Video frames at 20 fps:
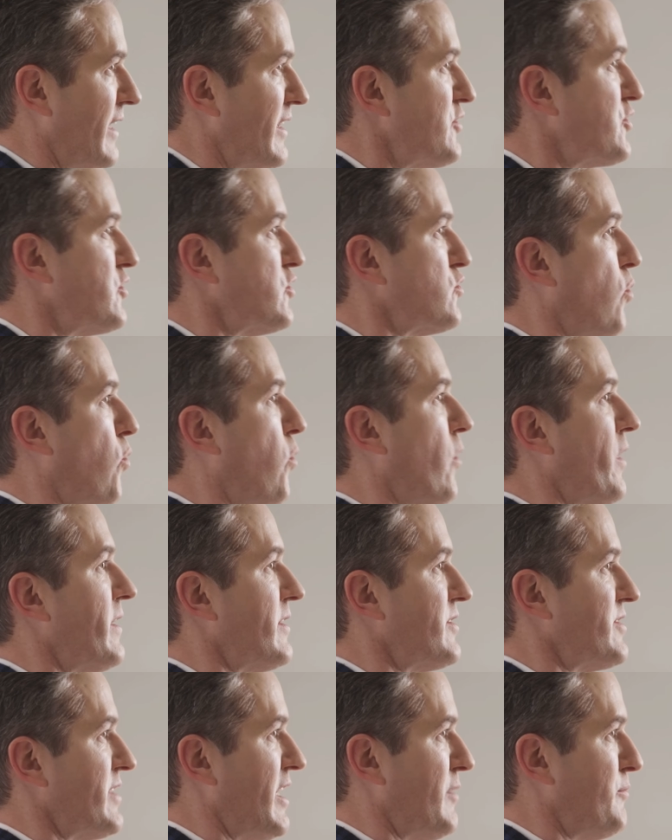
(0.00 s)
And that's just one
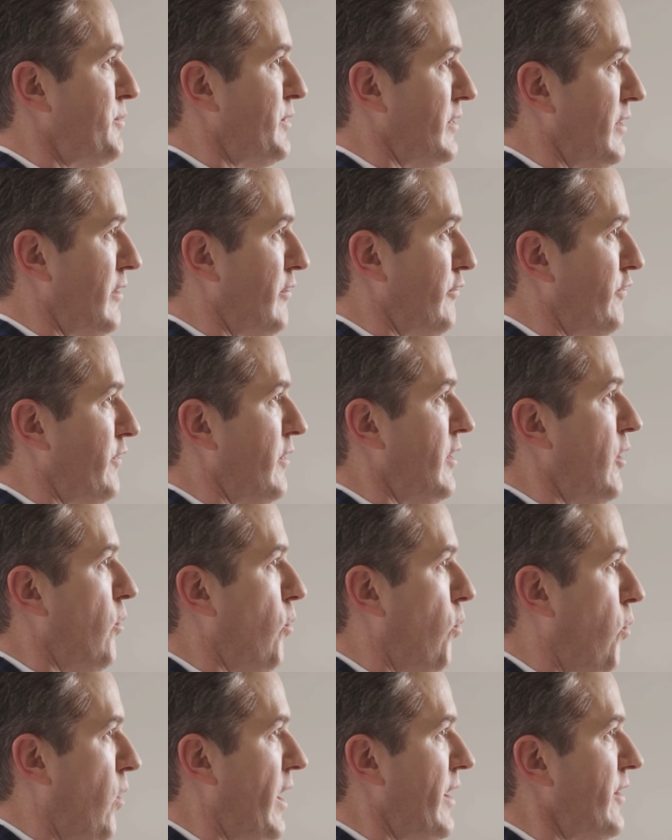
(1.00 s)
example of
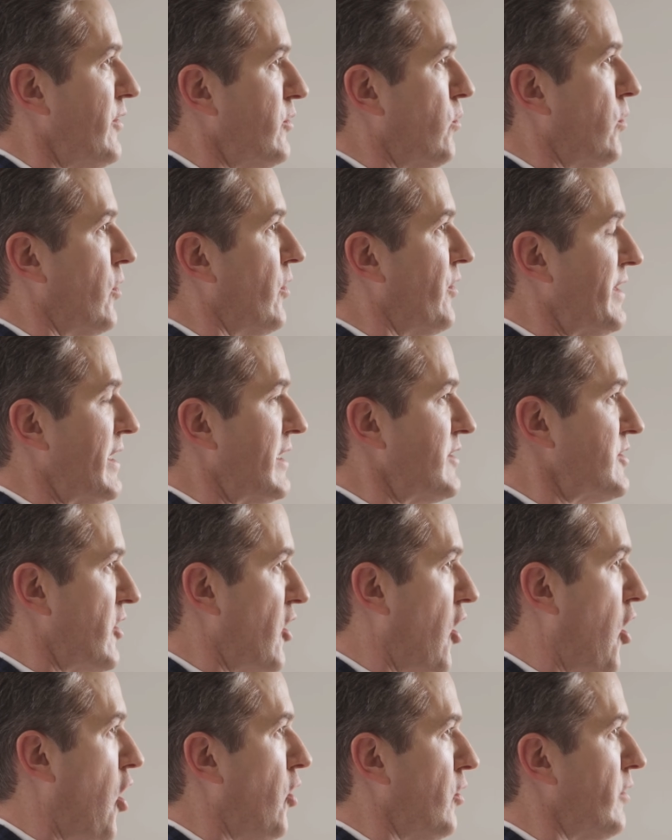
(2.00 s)
why the world needs
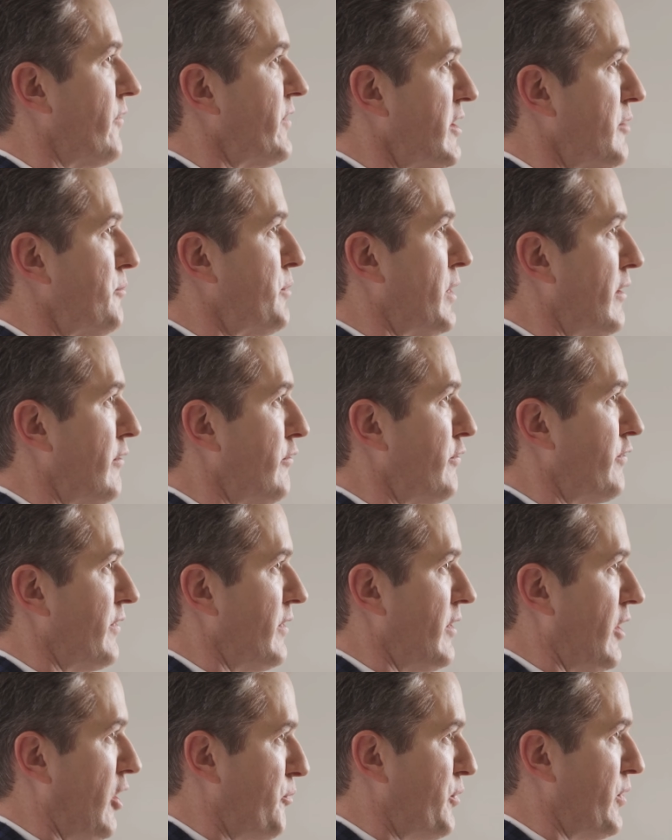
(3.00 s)
an all of the above
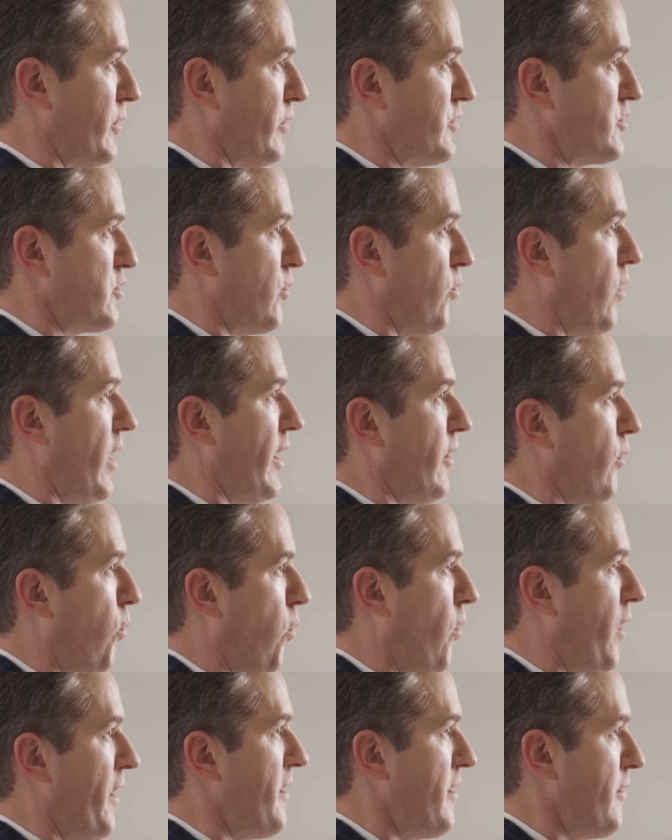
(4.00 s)
approach, why
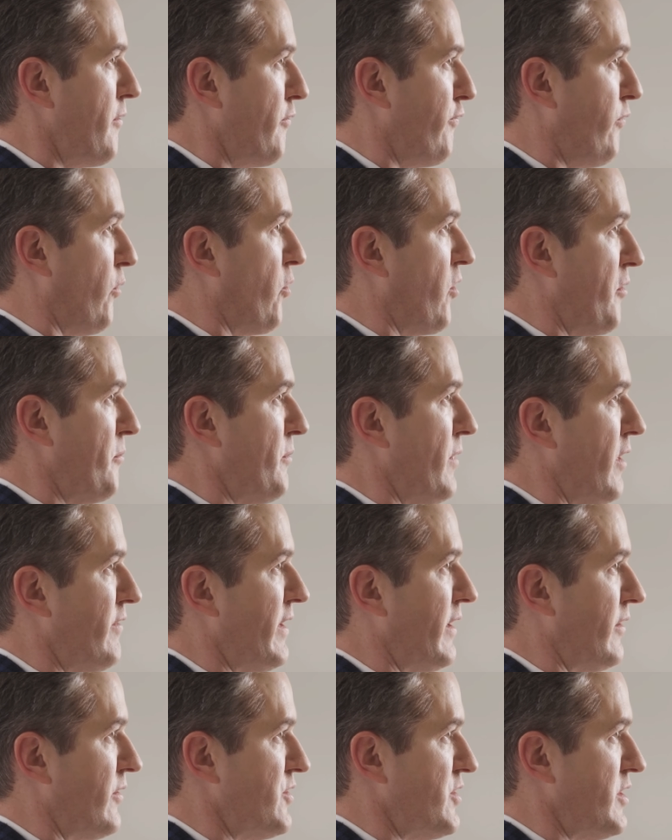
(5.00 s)
one form
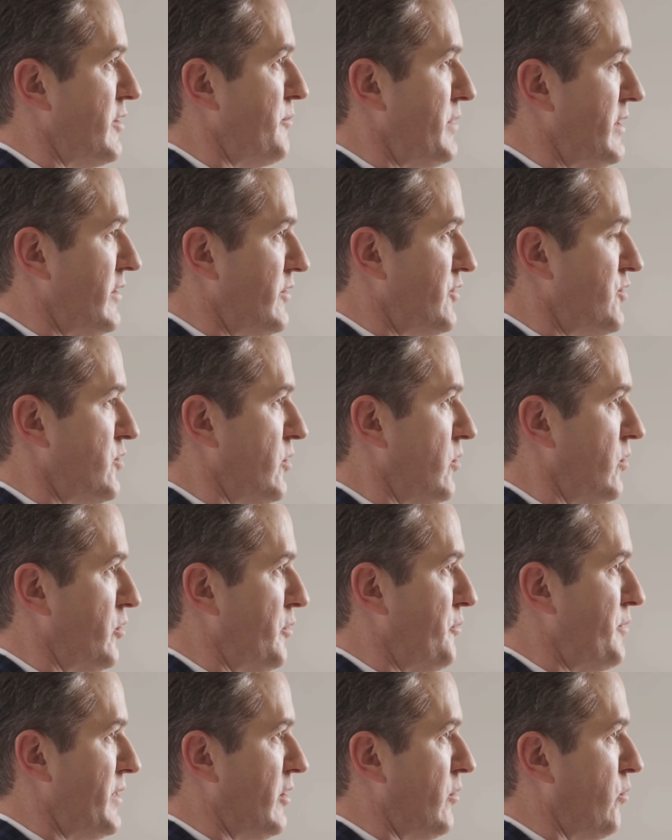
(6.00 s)
of energy, be it
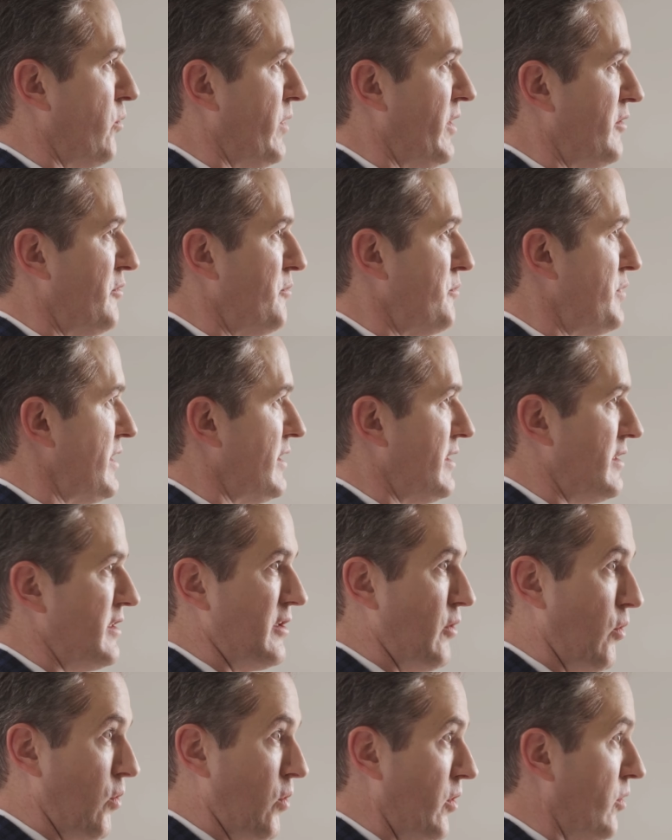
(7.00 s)
solar, be it wind, be
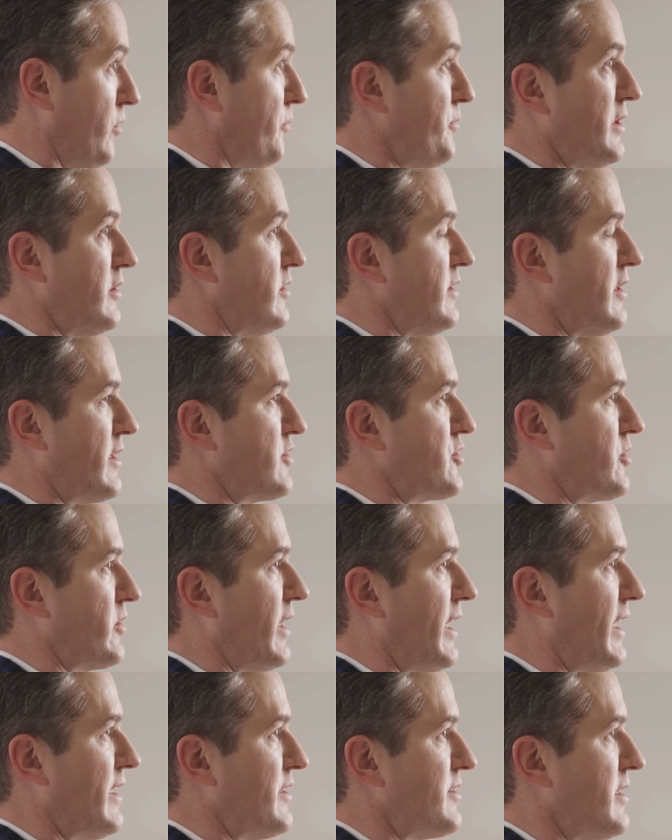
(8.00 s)
it oil, be it
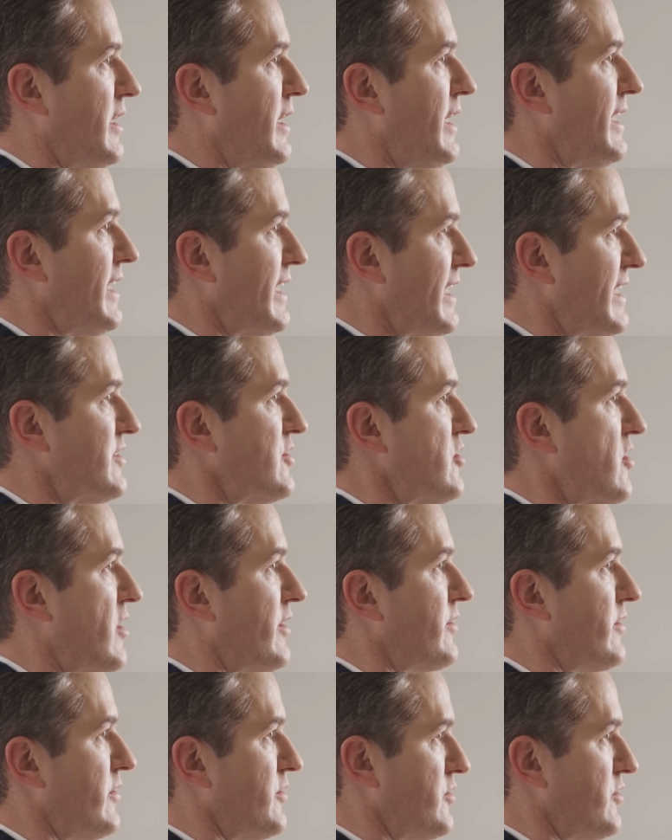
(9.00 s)
natural gas, is not